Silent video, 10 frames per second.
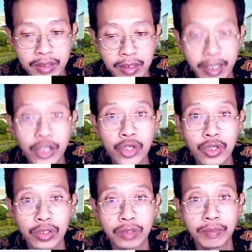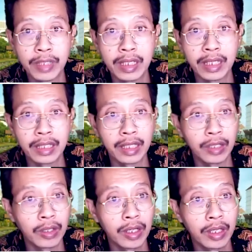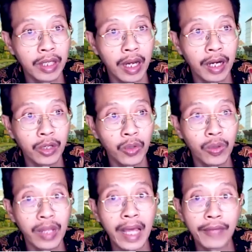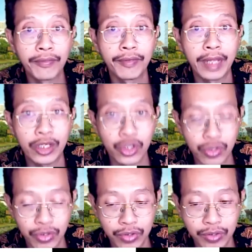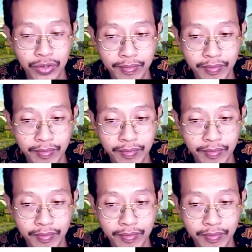lectures, meaning that there are no live lectures.